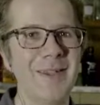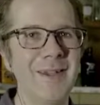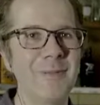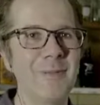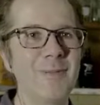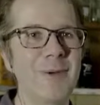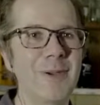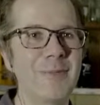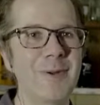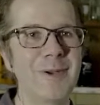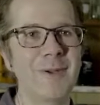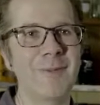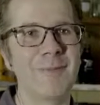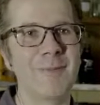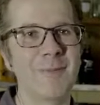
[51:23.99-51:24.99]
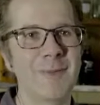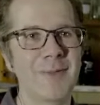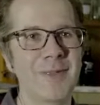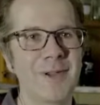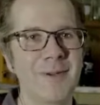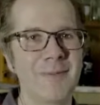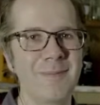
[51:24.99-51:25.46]
It would break my heart if you weren't
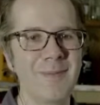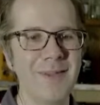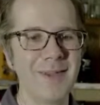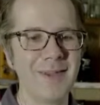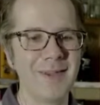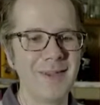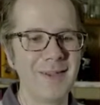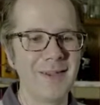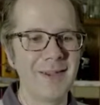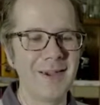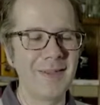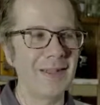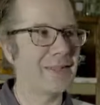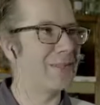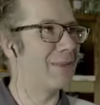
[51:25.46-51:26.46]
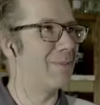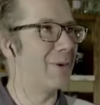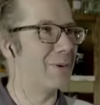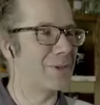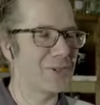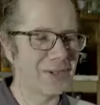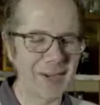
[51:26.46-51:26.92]
there. And that's the
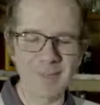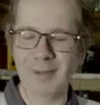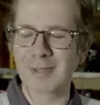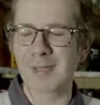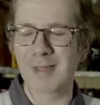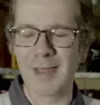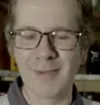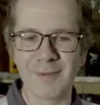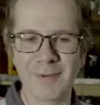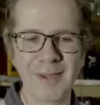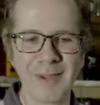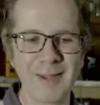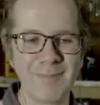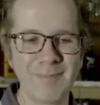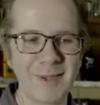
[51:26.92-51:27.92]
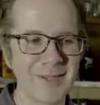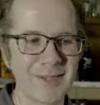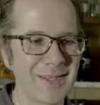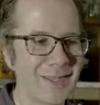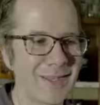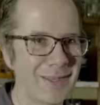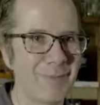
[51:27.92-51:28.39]
most shameless I'll ever get because
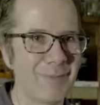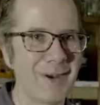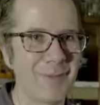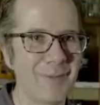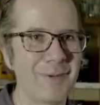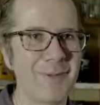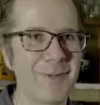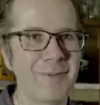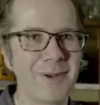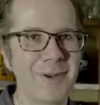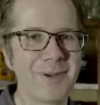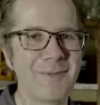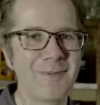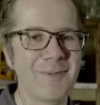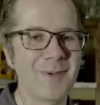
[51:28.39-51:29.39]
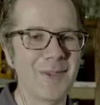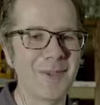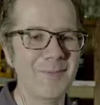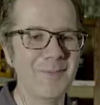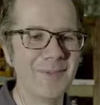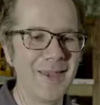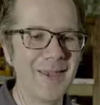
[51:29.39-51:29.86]
this is the one I really want to do for me.
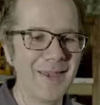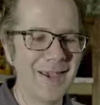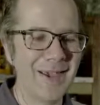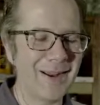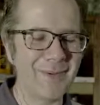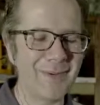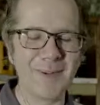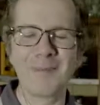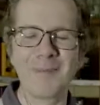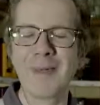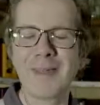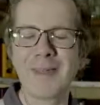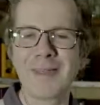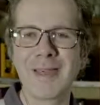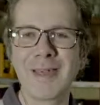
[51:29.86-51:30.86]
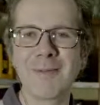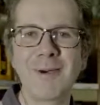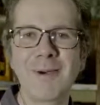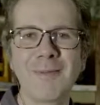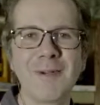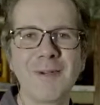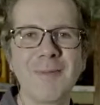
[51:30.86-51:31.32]
Anyway, thank you all very
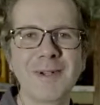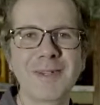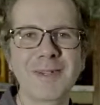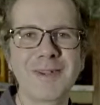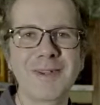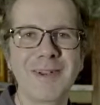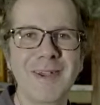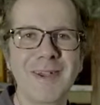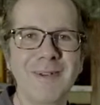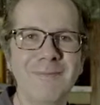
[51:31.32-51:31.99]
much and good night.